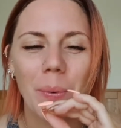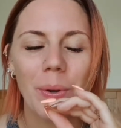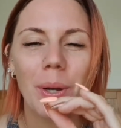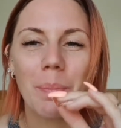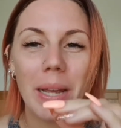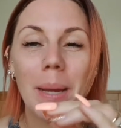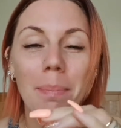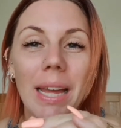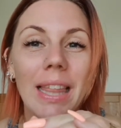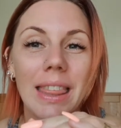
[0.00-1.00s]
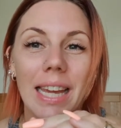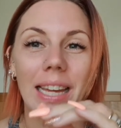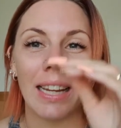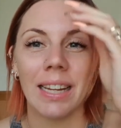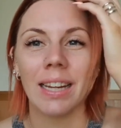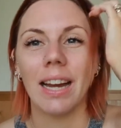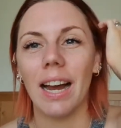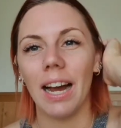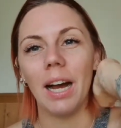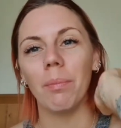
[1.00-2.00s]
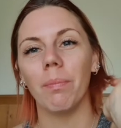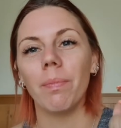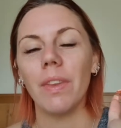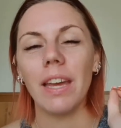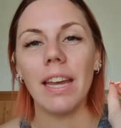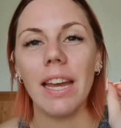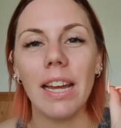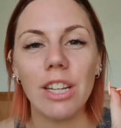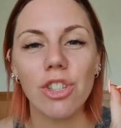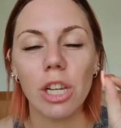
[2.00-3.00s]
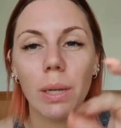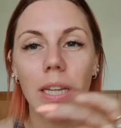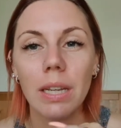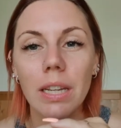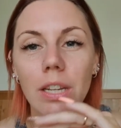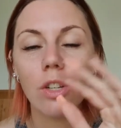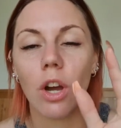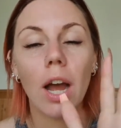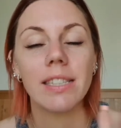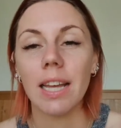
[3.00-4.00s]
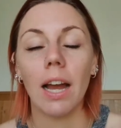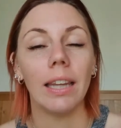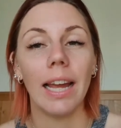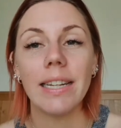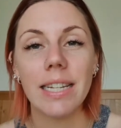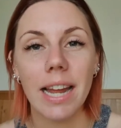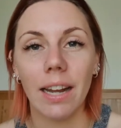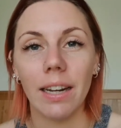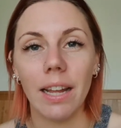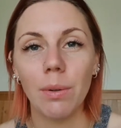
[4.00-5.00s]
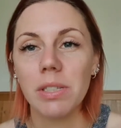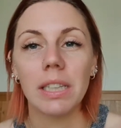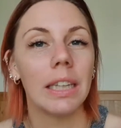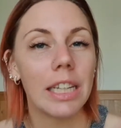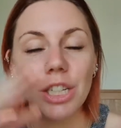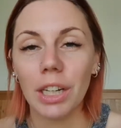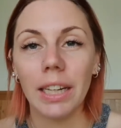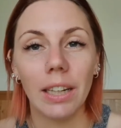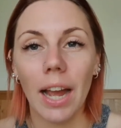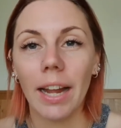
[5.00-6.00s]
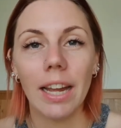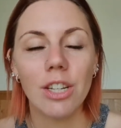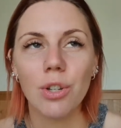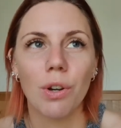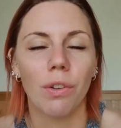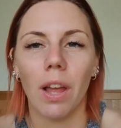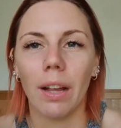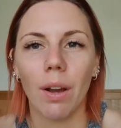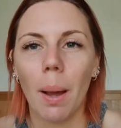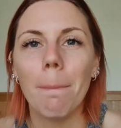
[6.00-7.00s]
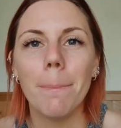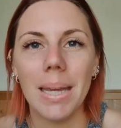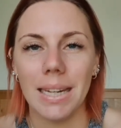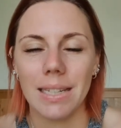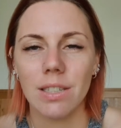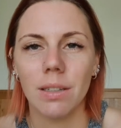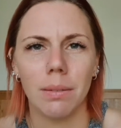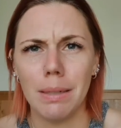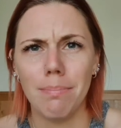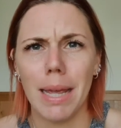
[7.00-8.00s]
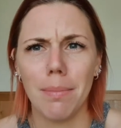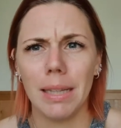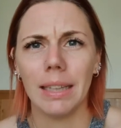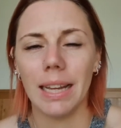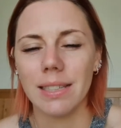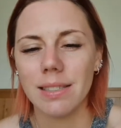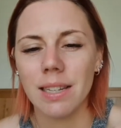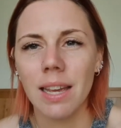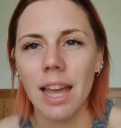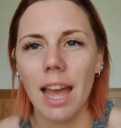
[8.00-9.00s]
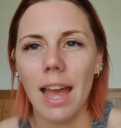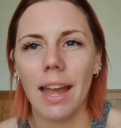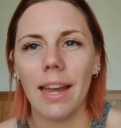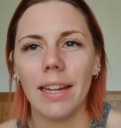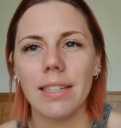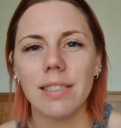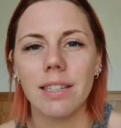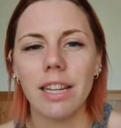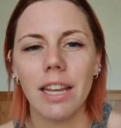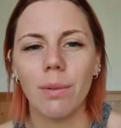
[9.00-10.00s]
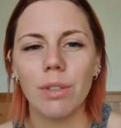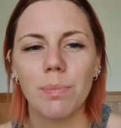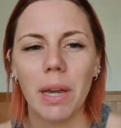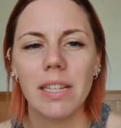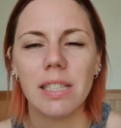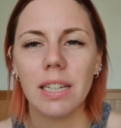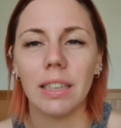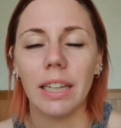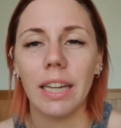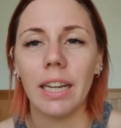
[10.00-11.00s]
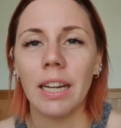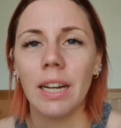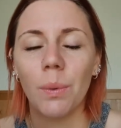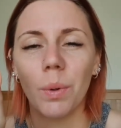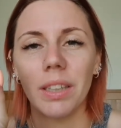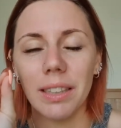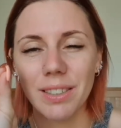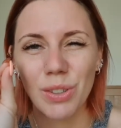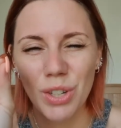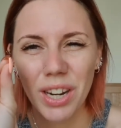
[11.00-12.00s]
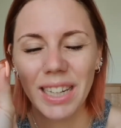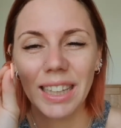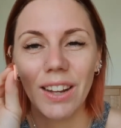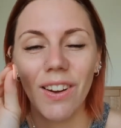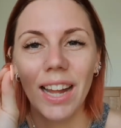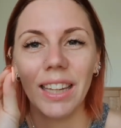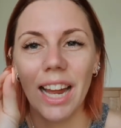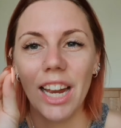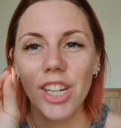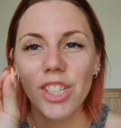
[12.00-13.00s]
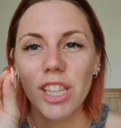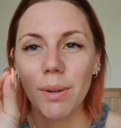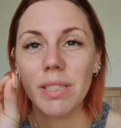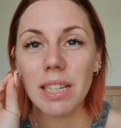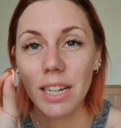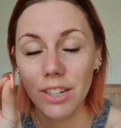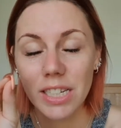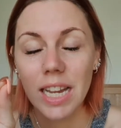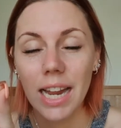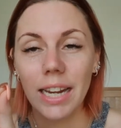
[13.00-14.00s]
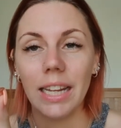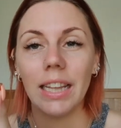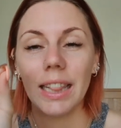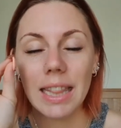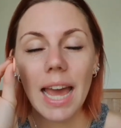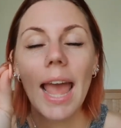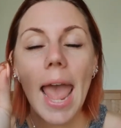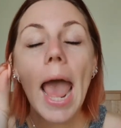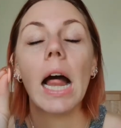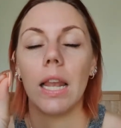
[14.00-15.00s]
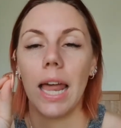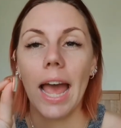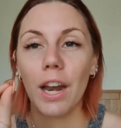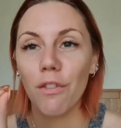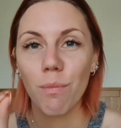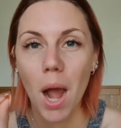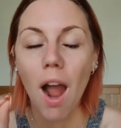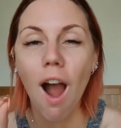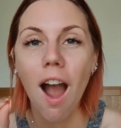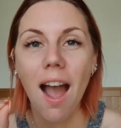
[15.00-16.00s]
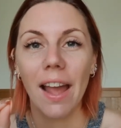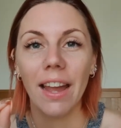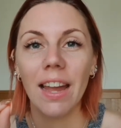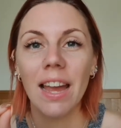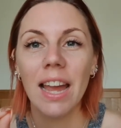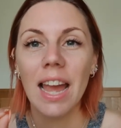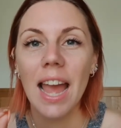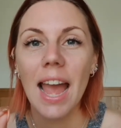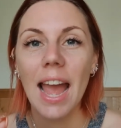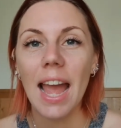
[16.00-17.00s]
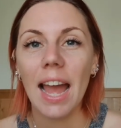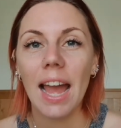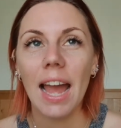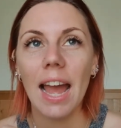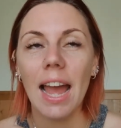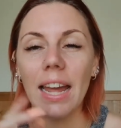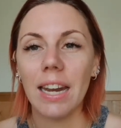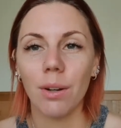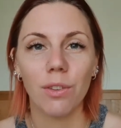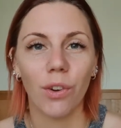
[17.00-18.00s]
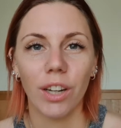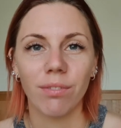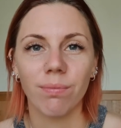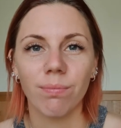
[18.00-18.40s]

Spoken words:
could be a big thing. I laid down. It was literally like, it took like a minute, maybe less. And it was basically one little tiny eyelash that was irritating the hell out of my eye. And now it's fine.